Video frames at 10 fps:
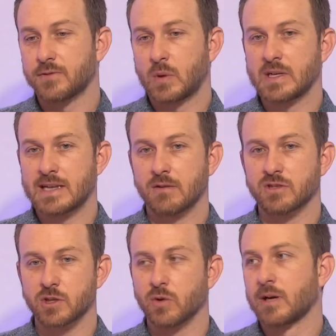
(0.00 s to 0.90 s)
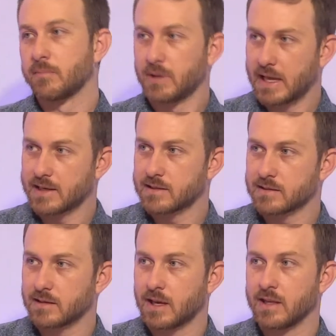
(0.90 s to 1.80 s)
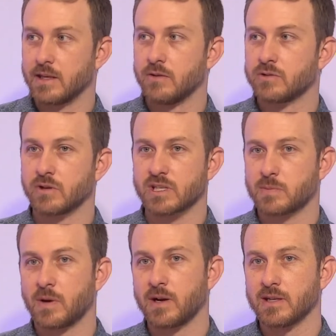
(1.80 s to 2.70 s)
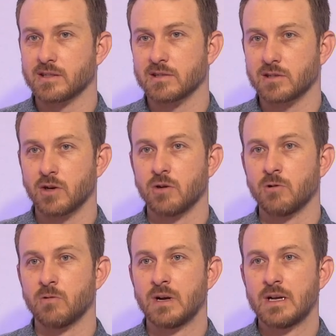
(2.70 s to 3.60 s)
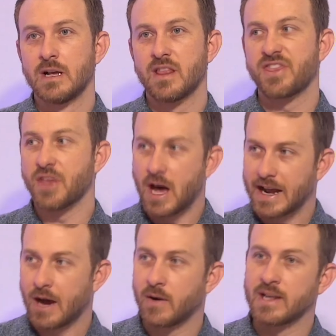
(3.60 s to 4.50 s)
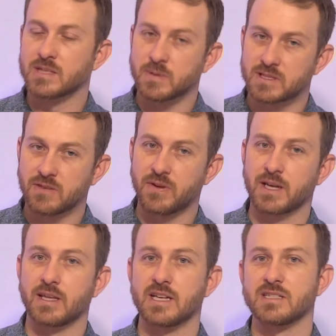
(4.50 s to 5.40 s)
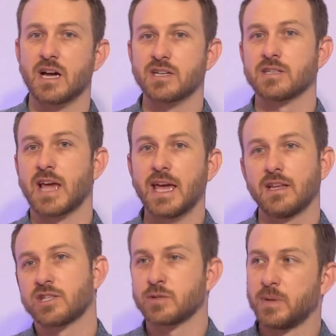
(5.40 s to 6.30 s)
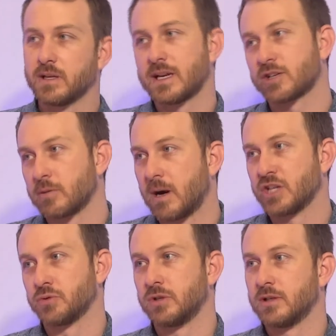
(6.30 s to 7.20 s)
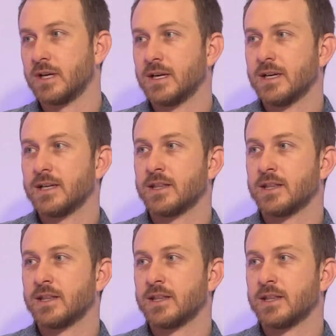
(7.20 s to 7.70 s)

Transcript: software is now so complex and the user experience is so thought out and specific that it's not just, hey, let's just build an extra module.